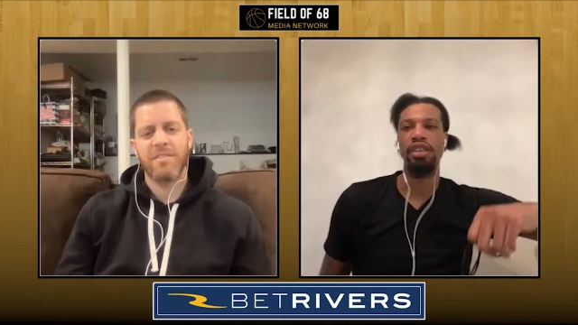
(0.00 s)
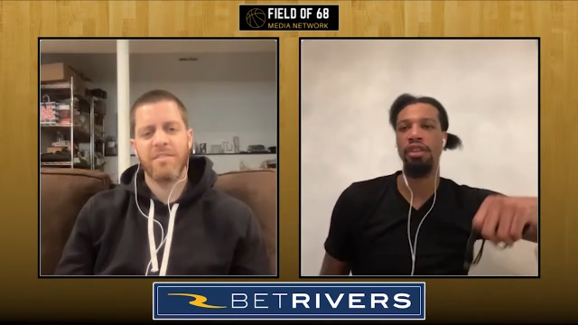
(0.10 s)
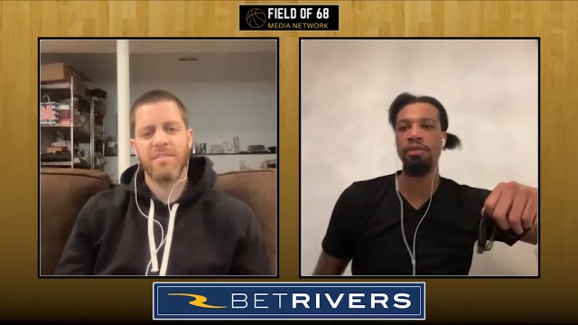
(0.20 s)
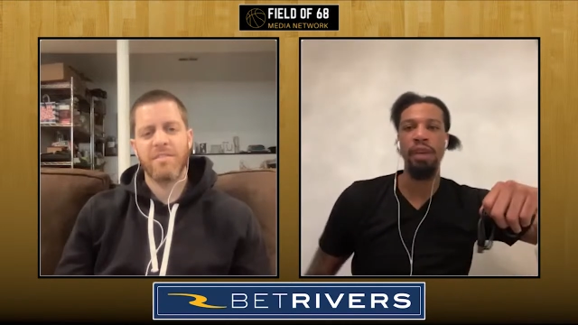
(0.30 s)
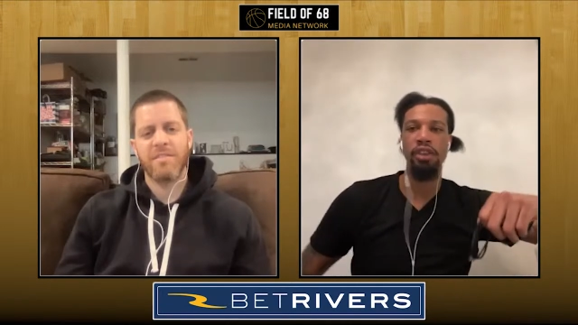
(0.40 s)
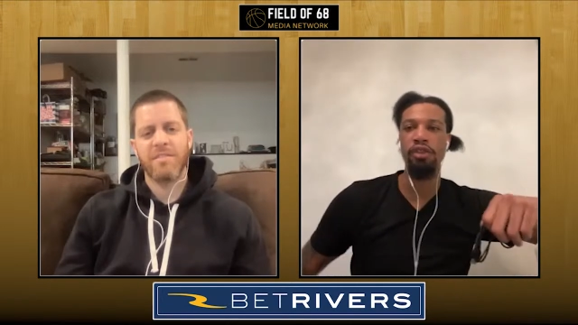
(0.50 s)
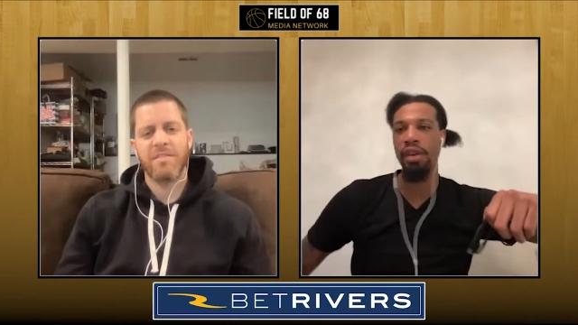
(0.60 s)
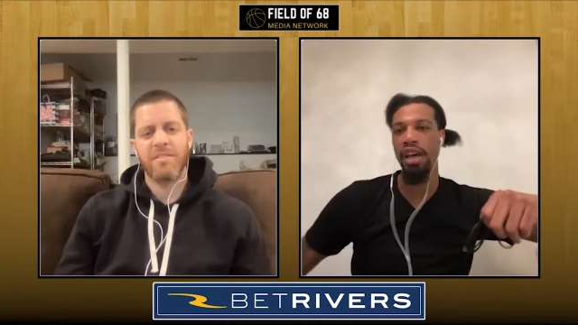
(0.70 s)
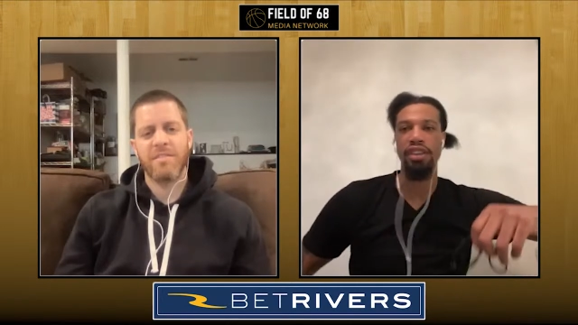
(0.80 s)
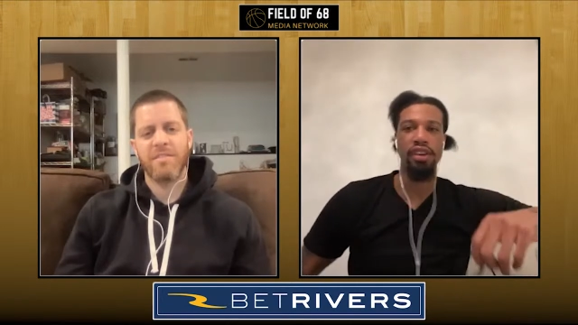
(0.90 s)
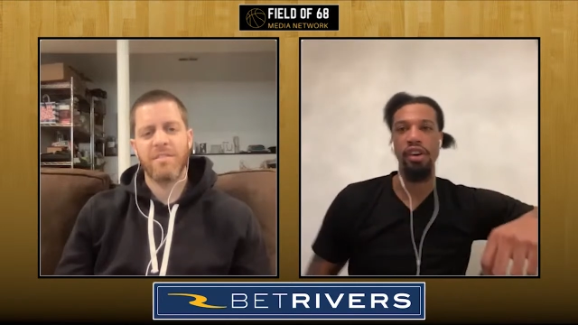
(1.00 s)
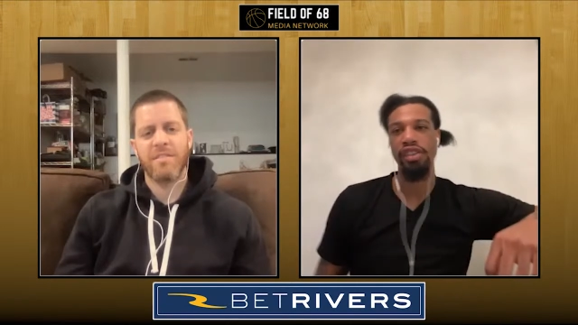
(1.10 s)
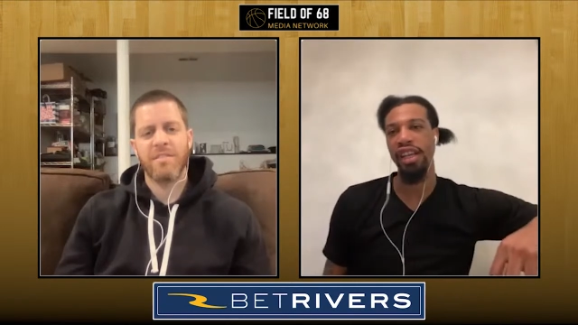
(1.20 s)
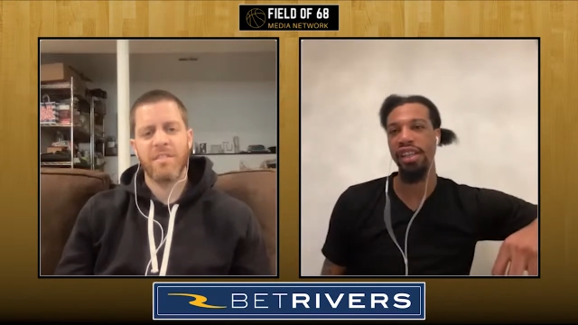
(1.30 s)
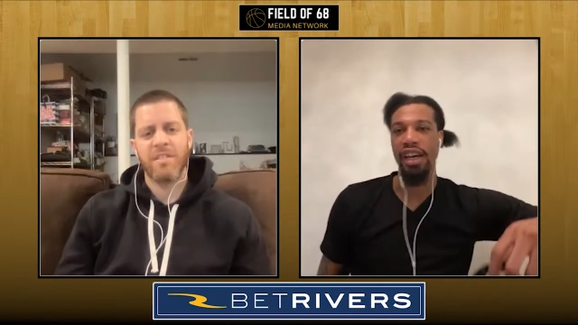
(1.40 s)
Speaker 1: You know, you my little man.
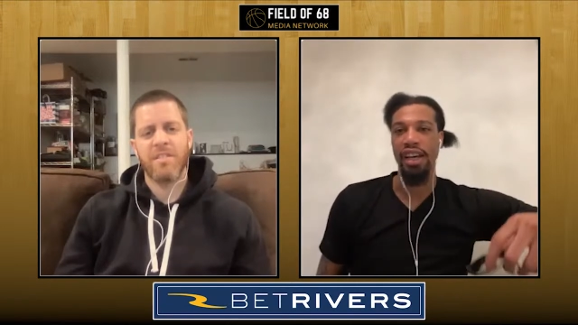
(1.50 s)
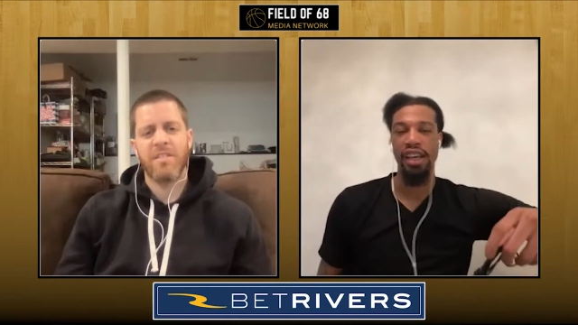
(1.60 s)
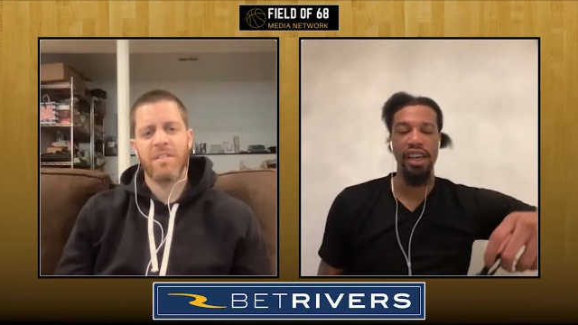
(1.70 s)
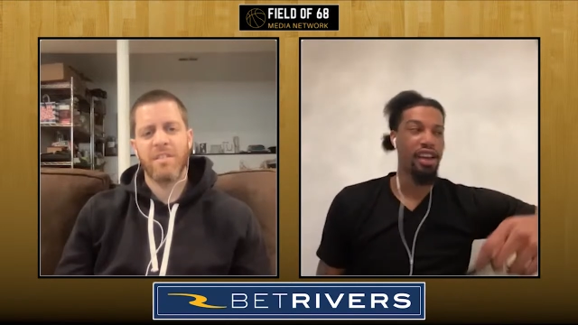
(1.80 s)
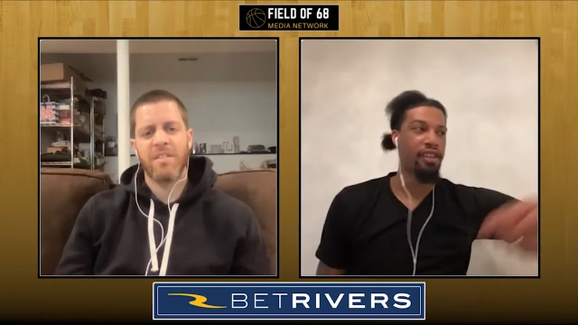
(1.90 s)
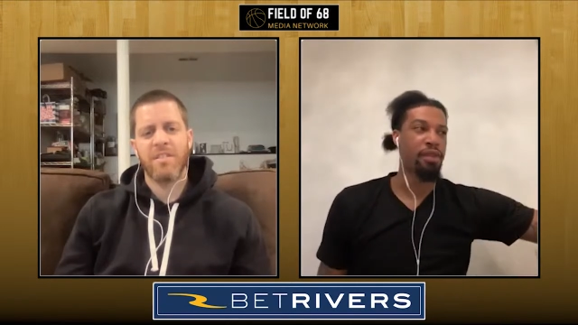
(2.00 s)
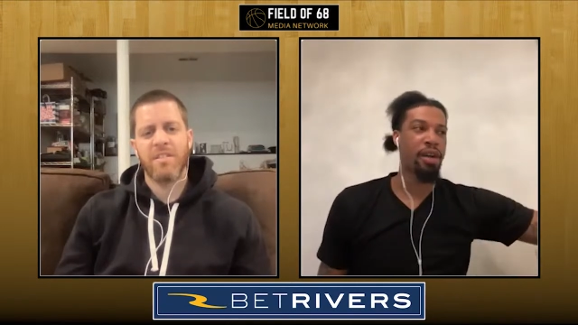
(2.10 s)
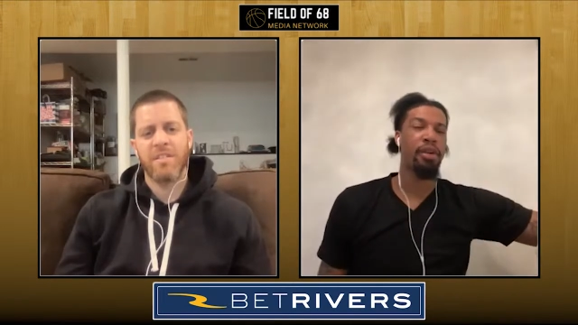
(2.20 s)
I'll take that. My